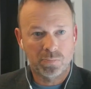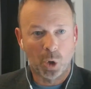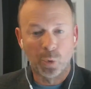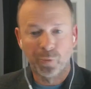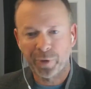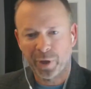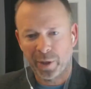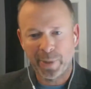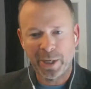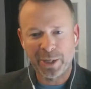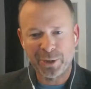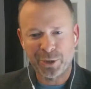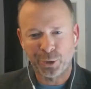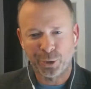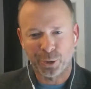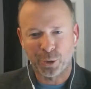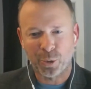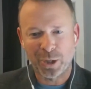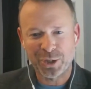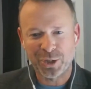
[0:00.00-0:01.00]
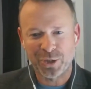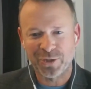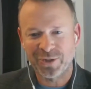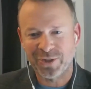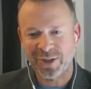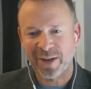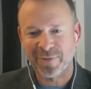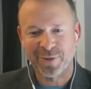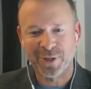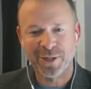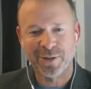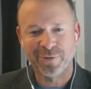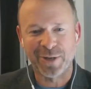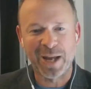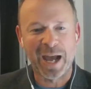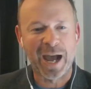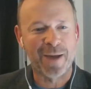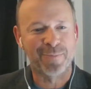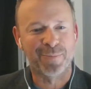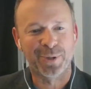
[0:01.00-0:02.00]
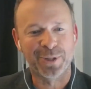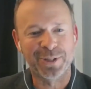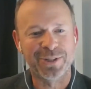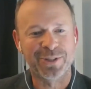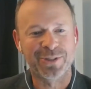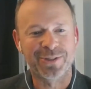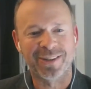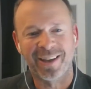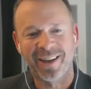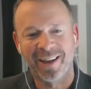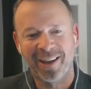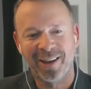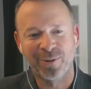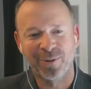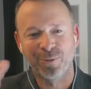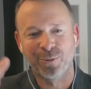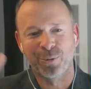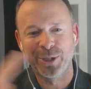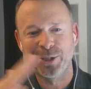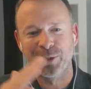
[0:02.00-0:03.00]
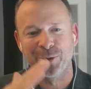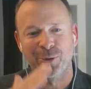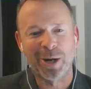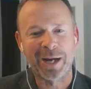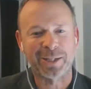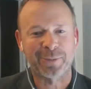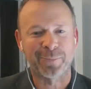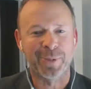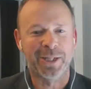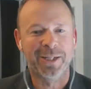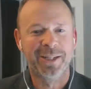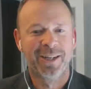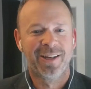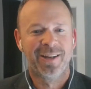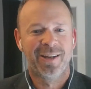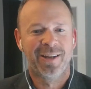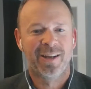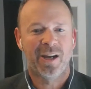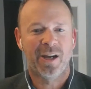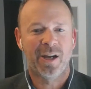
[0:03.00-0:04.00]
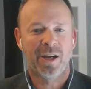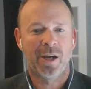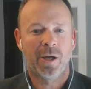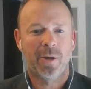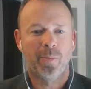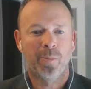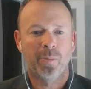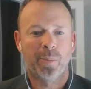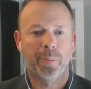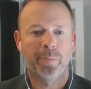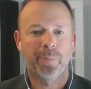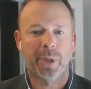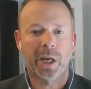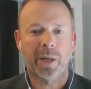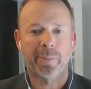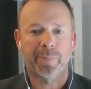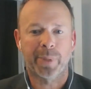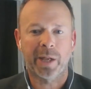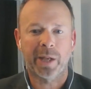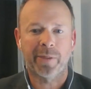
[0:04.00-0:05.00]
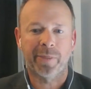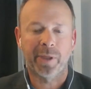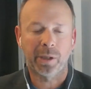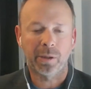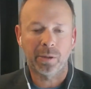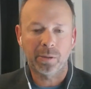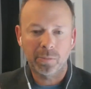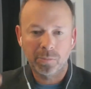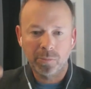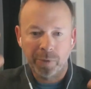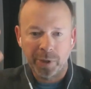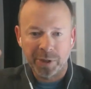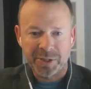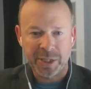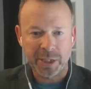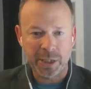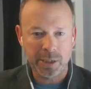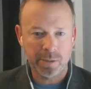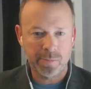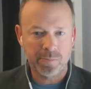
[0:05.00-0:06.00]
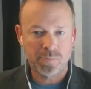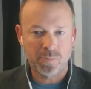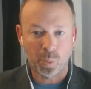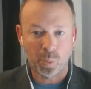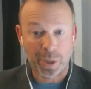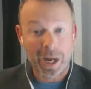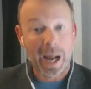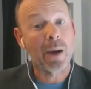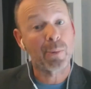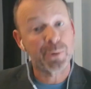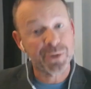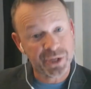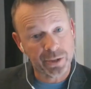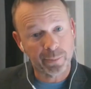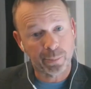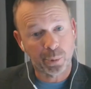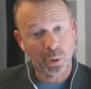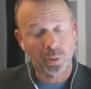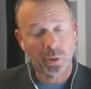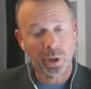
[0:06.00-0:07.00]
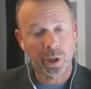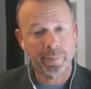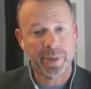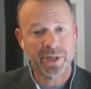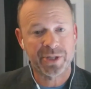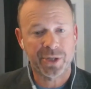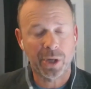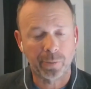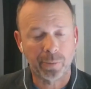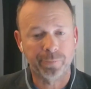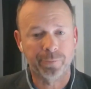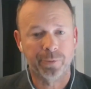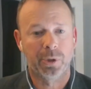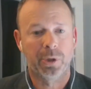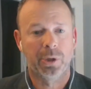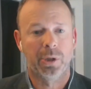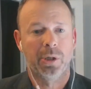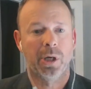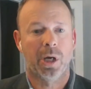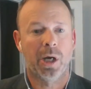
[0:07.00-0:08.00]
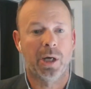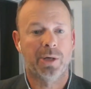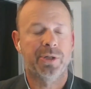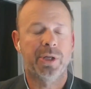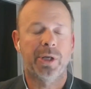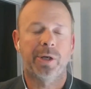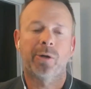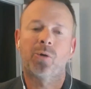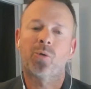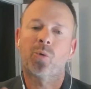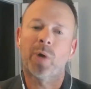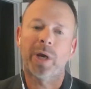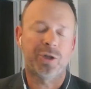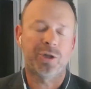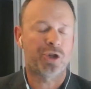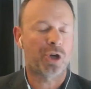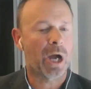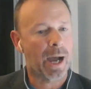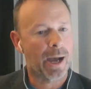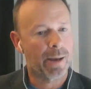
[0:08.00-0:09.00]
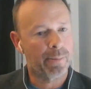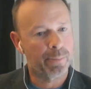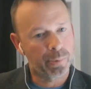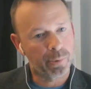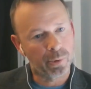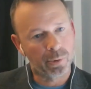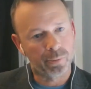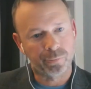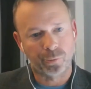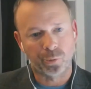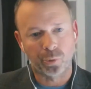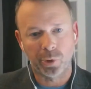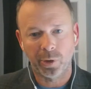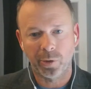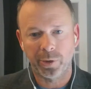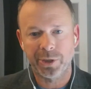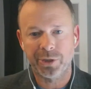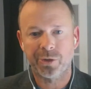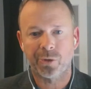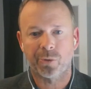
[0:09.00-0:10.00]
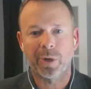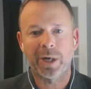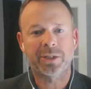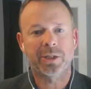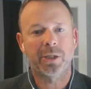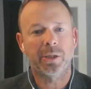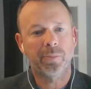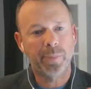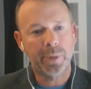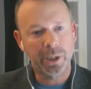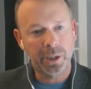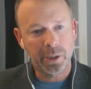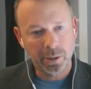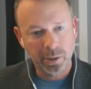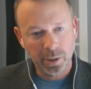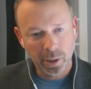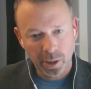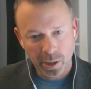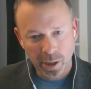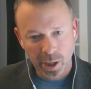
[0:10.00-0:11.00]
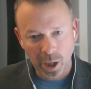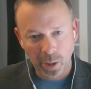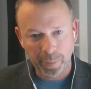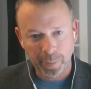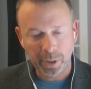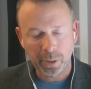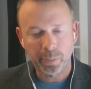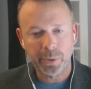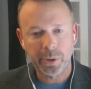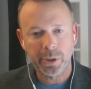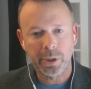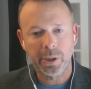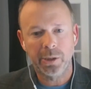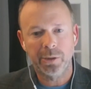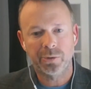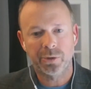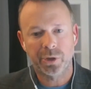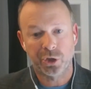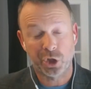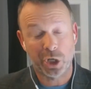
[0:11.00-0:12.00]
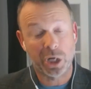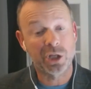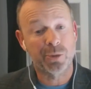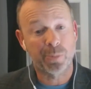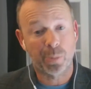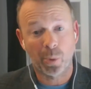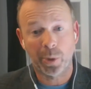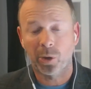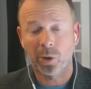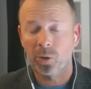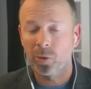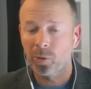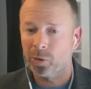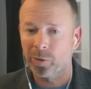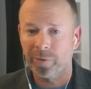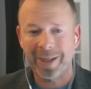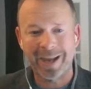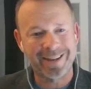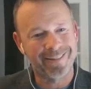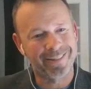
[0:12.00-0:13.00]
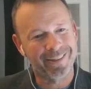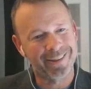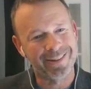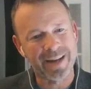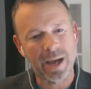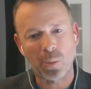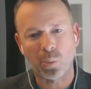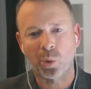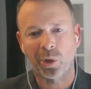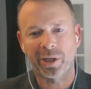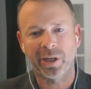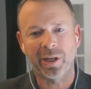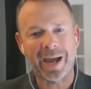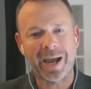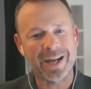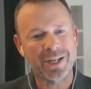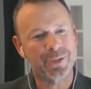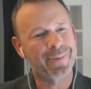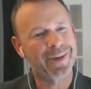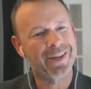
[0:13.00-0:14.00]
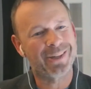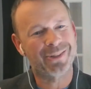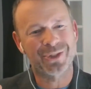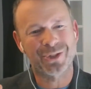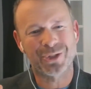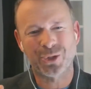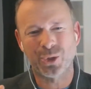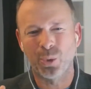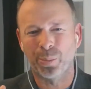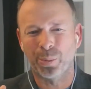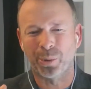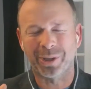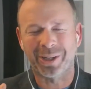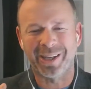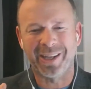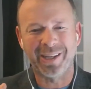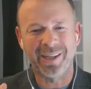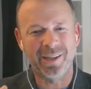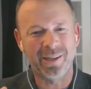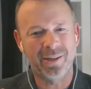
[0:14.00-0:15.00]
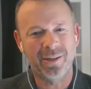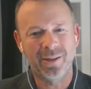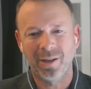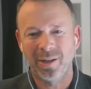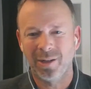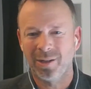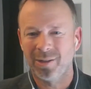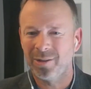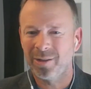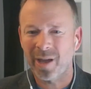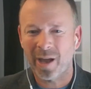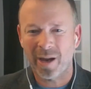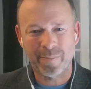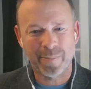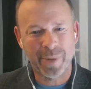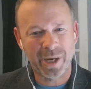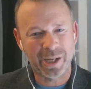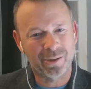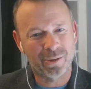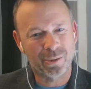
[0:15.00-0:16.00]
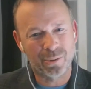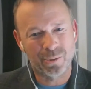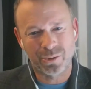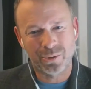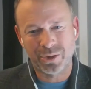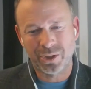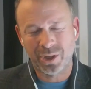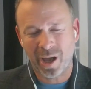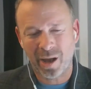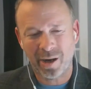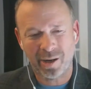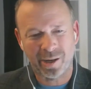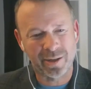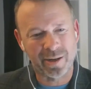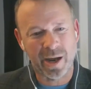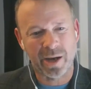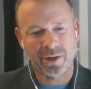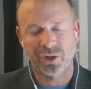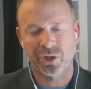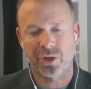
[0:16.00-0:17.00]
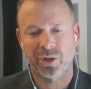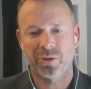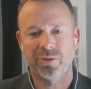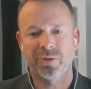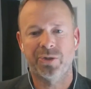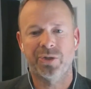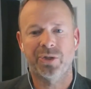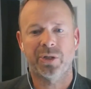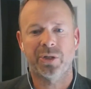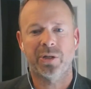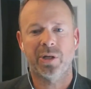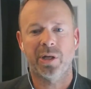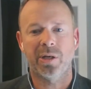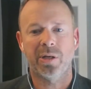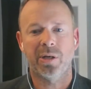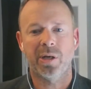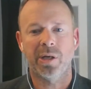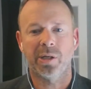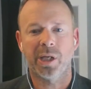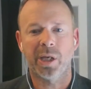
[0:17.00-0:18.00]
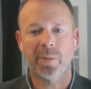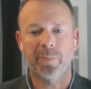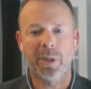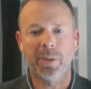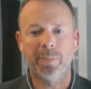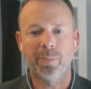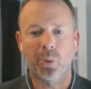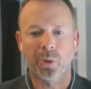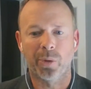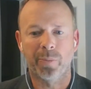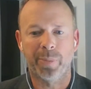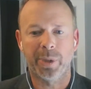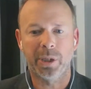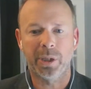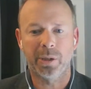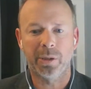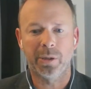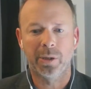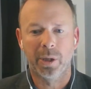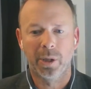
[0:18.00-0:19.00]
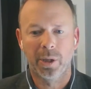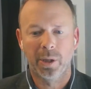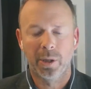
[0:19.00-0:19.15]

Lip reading: hopefully I'm answering your questions, Evan. If not, please redirect me. But I think the team, when I was in the program myself, did a great job of really directing me, helping me, to Shane's point earlier, that the networking aspect's super key. You got to make those kind of connections and get people to be